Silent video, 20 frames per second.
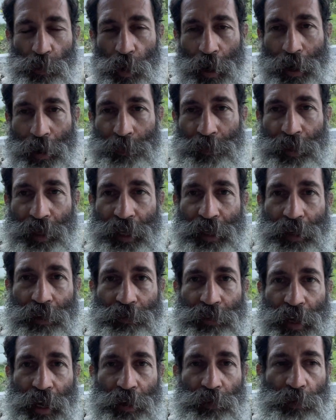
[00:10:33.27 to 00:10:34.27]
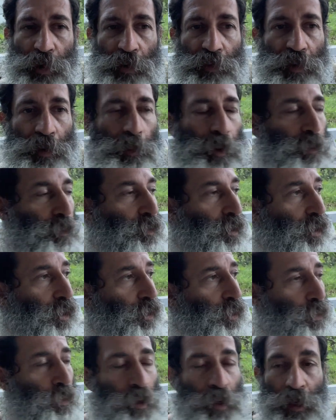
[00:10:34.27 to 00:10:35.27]
why I'm thinking of getting rid of the
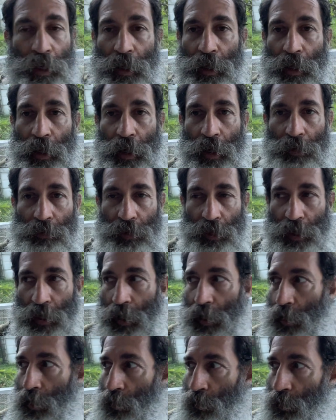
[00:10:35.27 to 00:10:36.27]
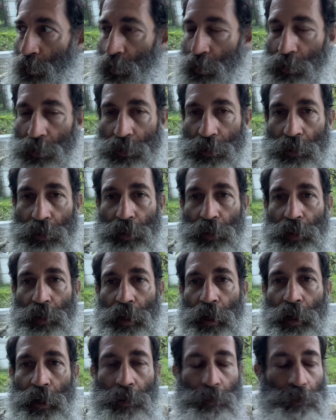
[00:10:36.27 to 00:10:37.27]
Monroe avocado is
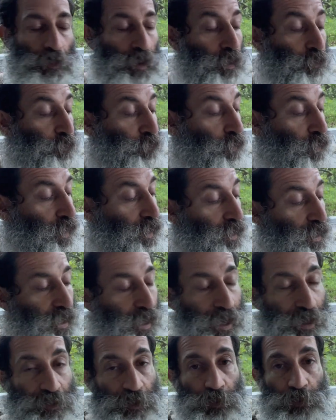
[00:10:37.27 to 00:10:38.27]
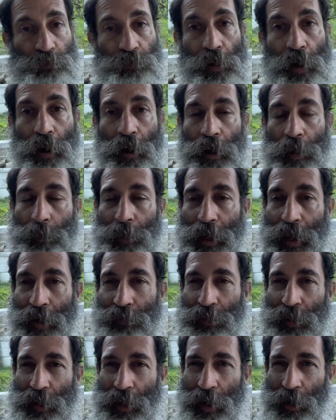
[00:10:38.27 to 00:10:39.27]
uh, my friend has a farm, an
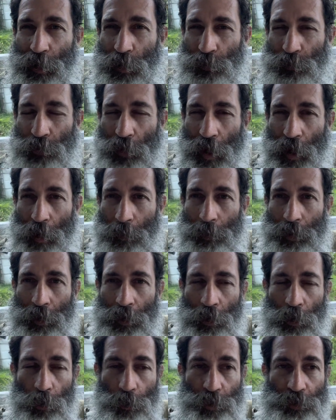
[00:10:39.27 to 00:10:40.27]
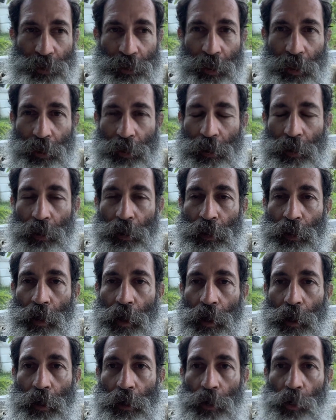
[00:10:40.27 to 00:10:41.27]
avocado farm in Homestead,
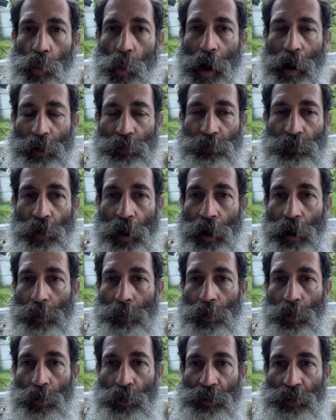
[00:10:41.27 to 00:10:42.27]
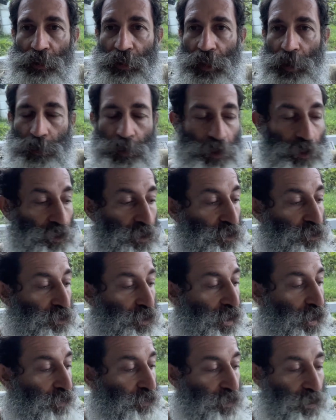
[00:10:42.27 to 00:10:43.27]
uh, Guac Farm or Sleepy
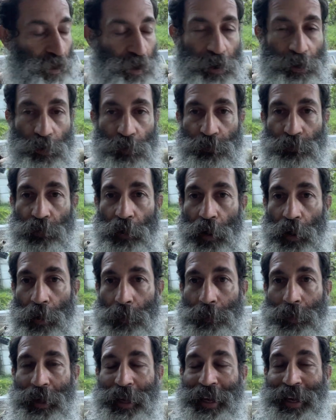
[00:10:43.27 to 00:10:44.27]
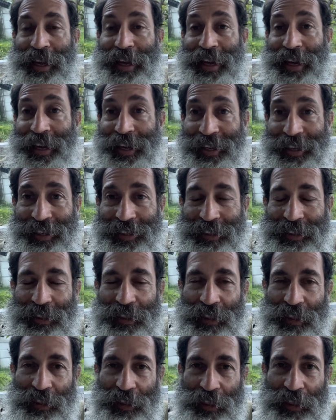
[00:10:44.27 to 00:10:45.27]
Lizard Avocado Farm, and
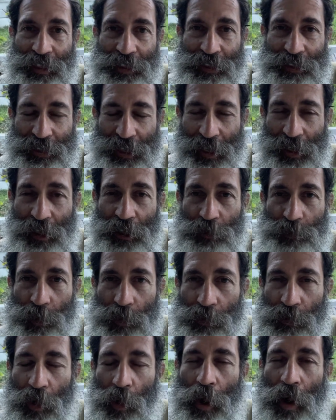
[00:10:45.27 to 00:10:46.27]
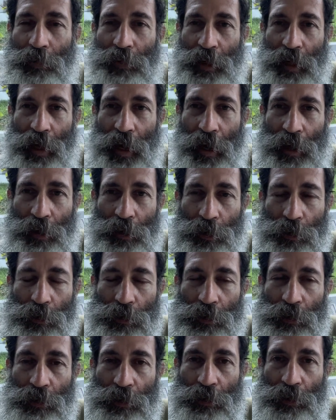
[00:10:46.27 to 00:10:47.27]
he sells Monroe
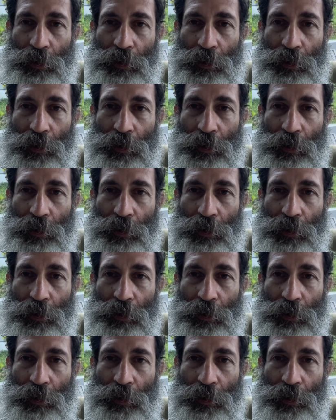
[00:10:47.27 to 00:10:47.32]
avocados